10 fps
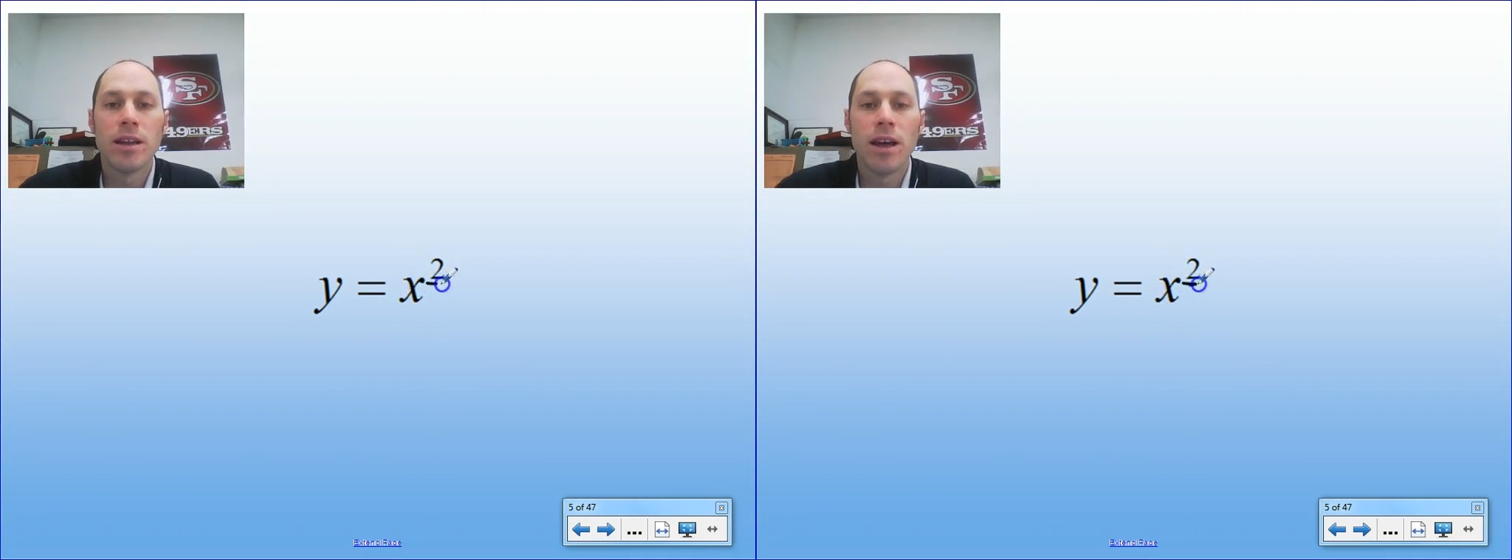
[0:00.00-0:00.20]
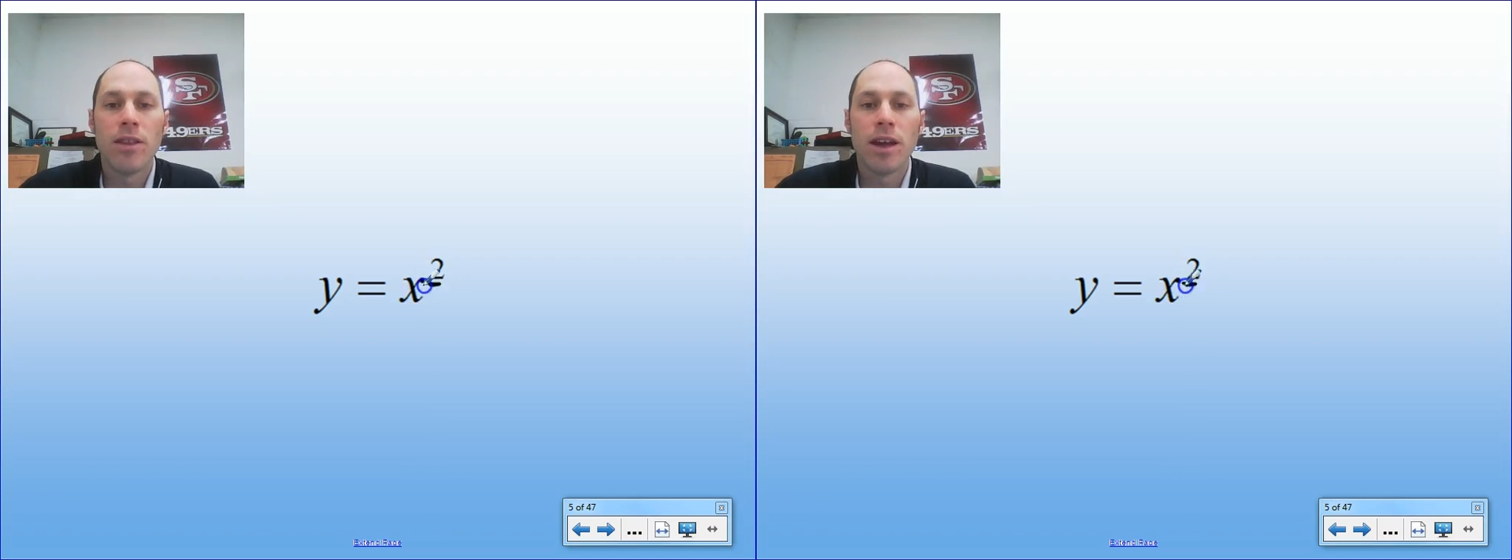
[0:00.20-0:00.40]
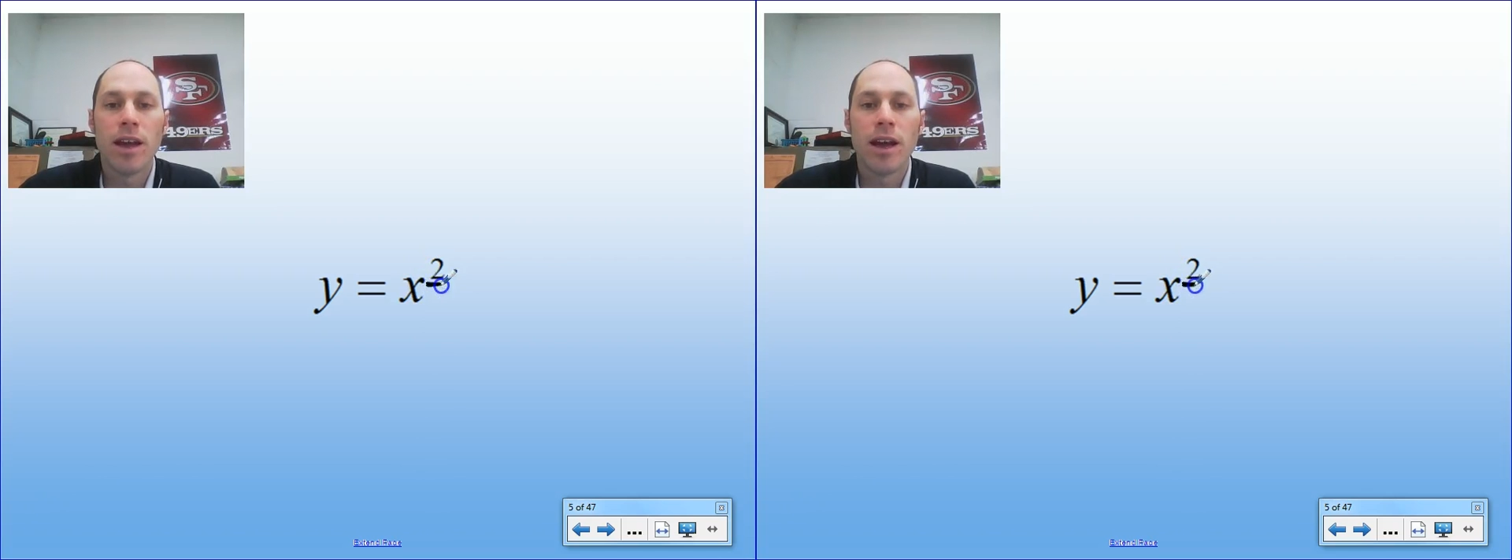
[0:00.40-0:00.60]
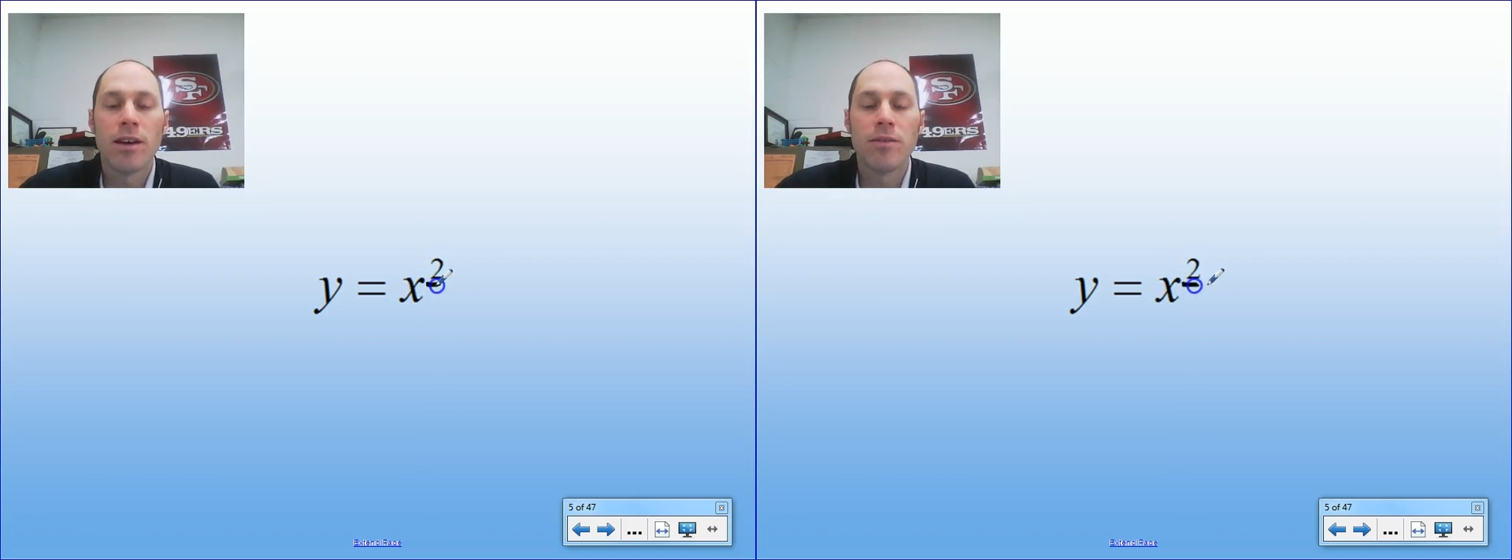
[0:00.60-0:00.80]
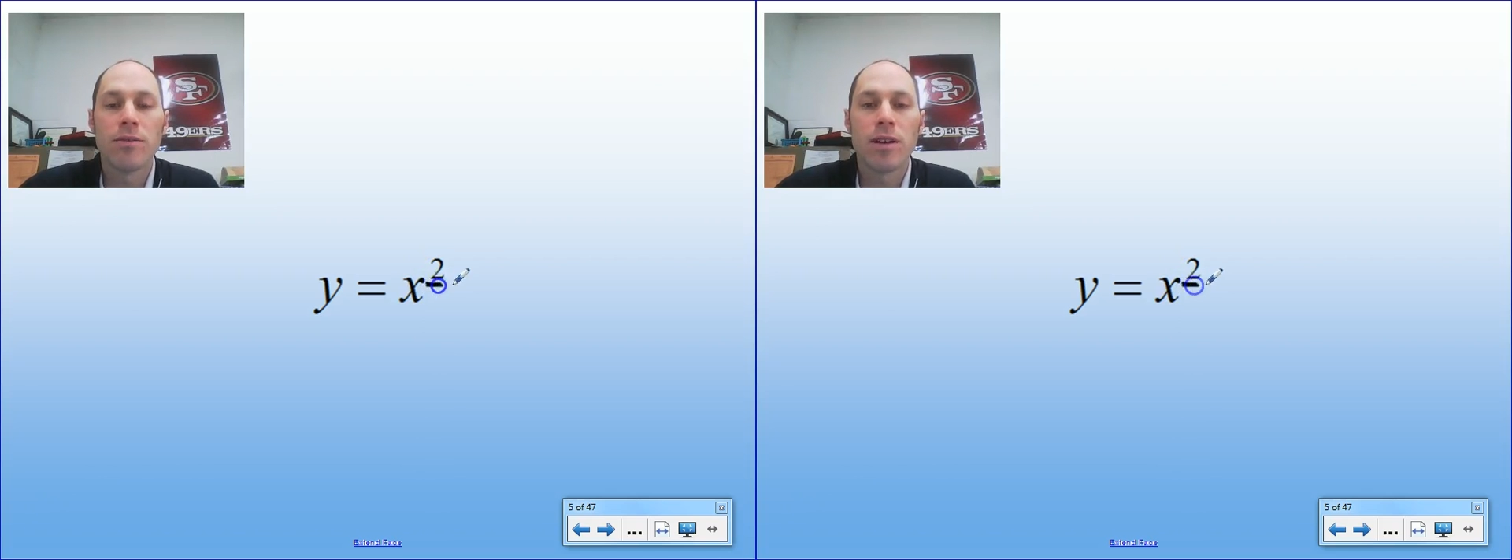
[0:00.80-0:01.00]
uh, they
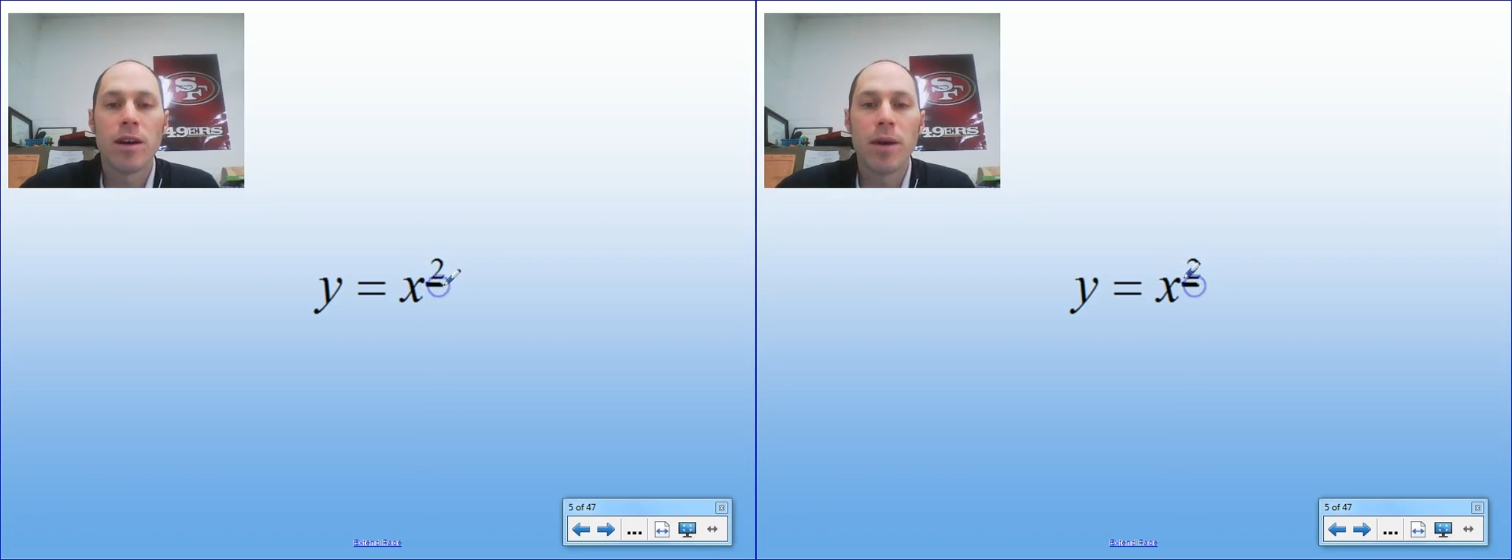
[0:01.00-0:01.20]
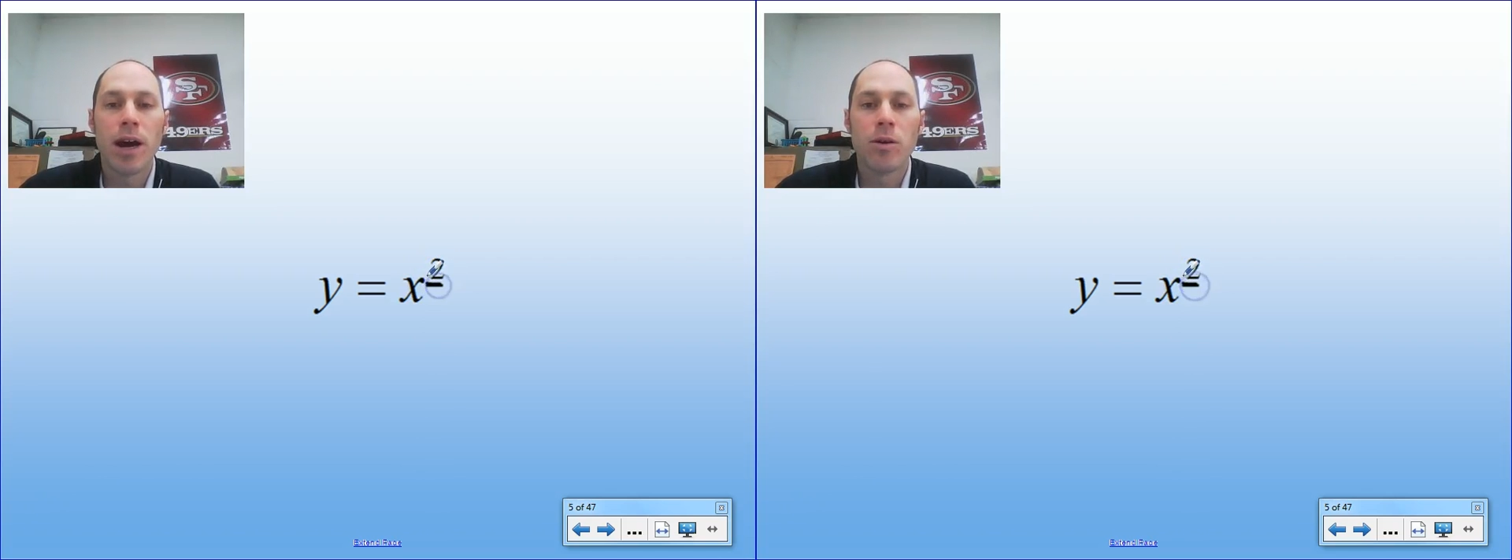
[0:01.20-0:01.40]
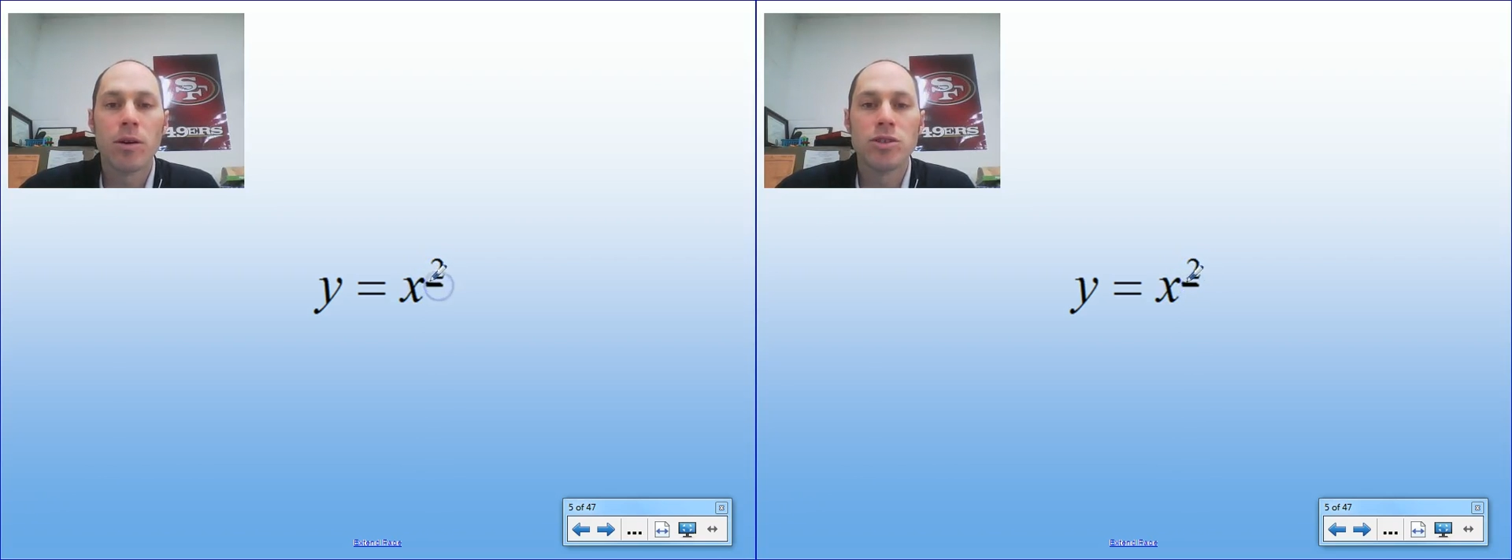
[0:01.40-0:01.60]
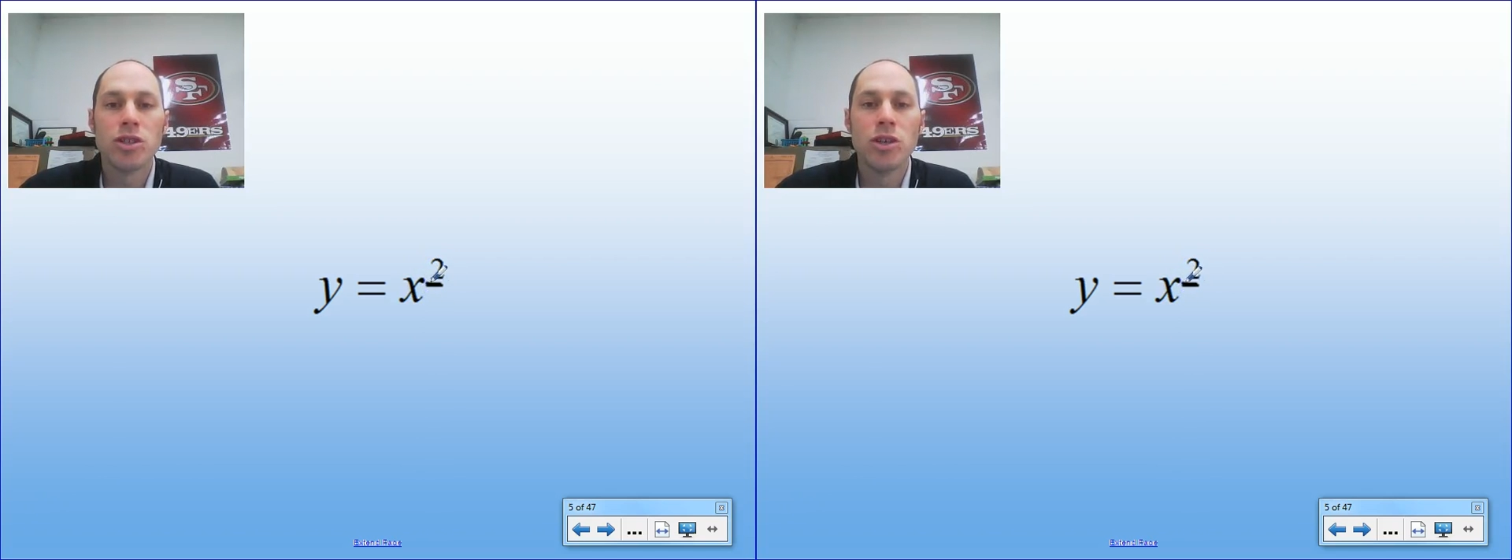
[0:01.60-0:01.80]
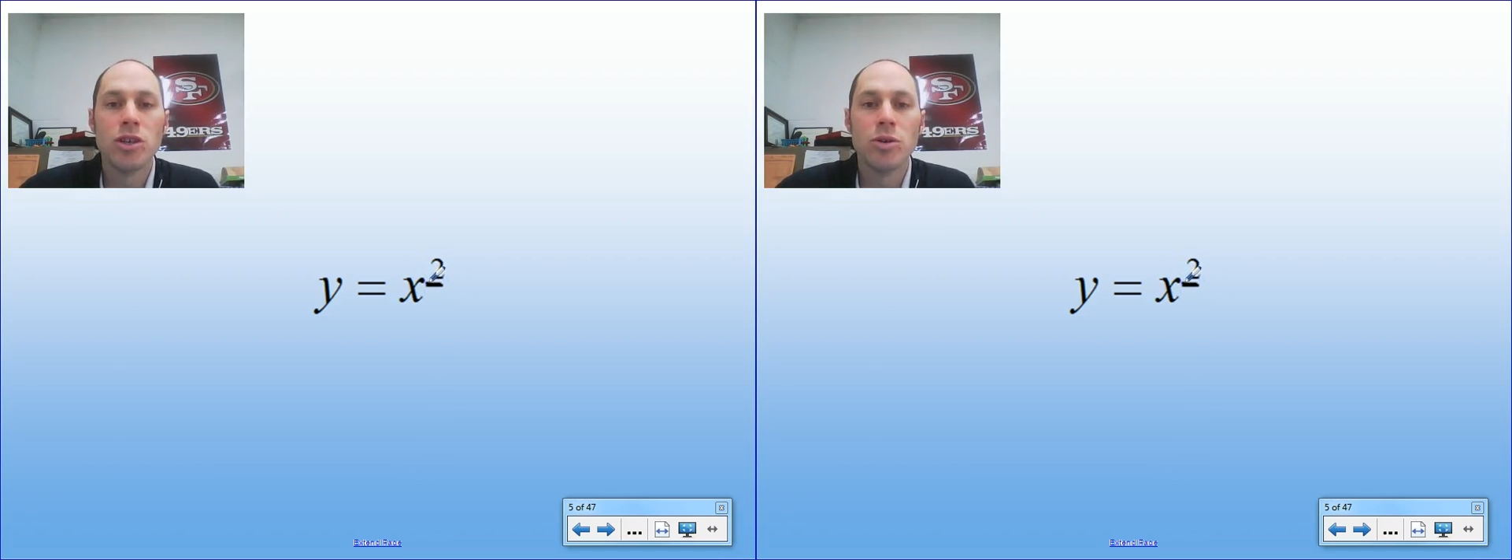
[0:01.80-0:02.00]
have a power of
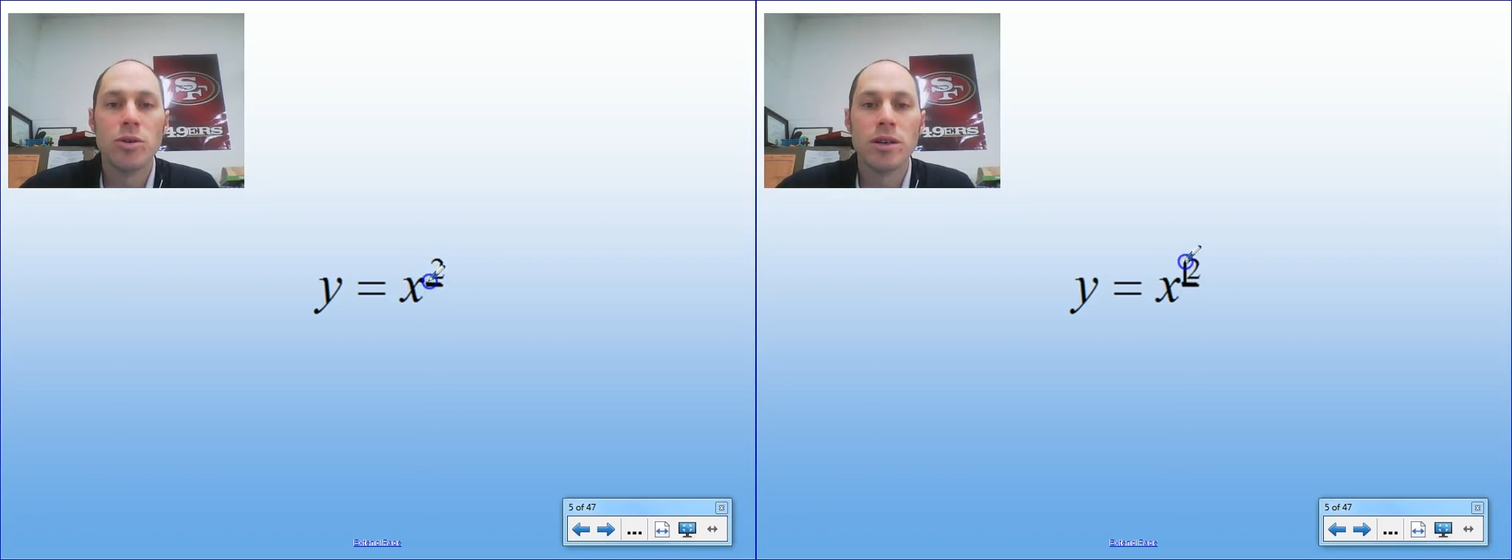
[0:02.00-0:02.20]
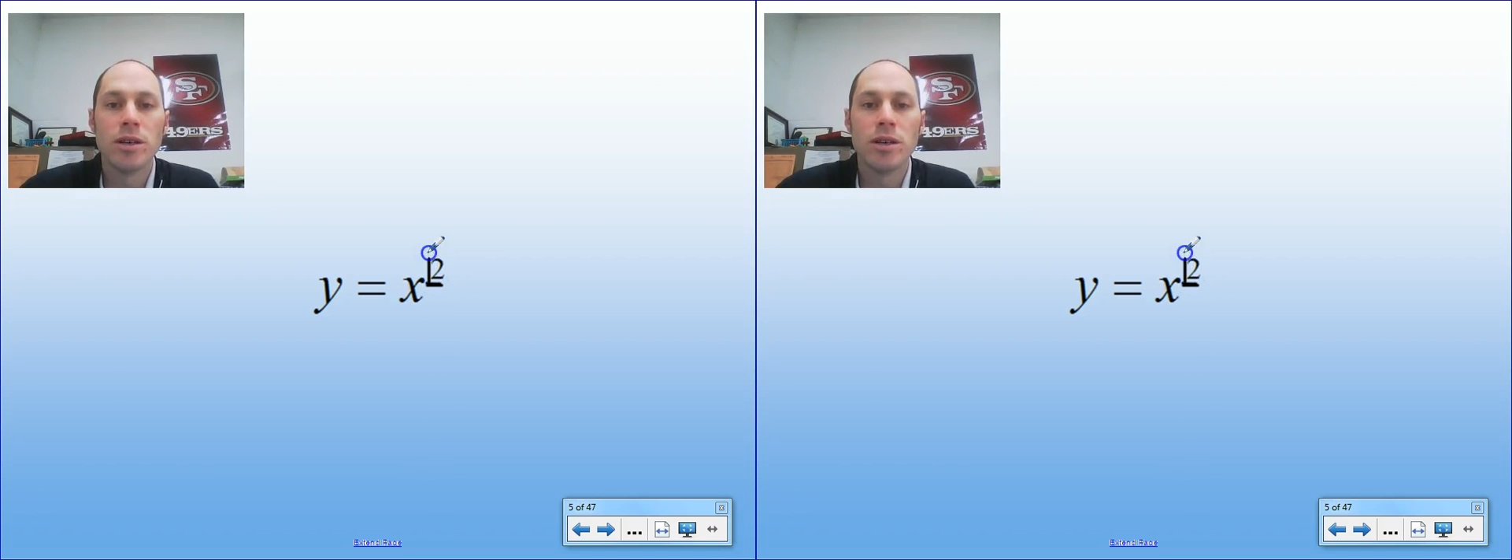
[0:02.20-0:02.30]
2